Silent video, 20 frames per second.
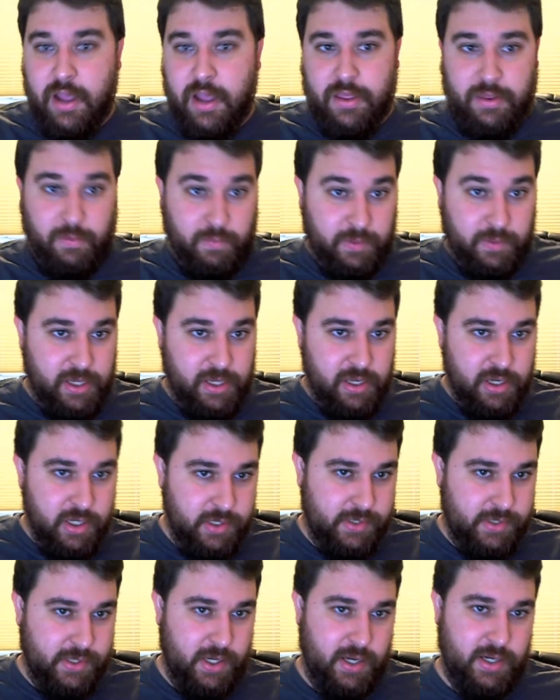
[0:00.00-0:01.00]
They're really
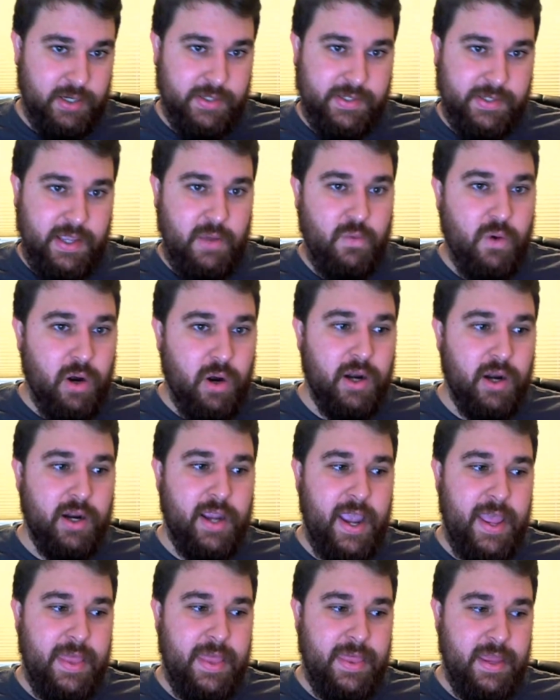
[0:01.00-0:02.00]
good songs, they
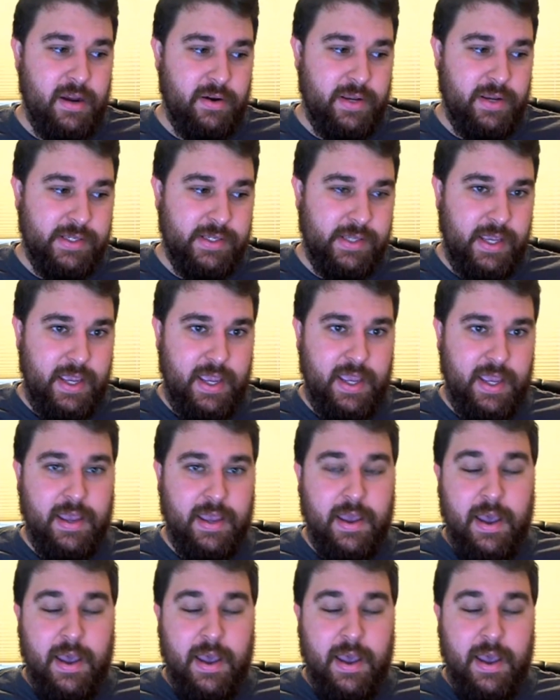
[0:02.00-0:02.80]
work, and there is a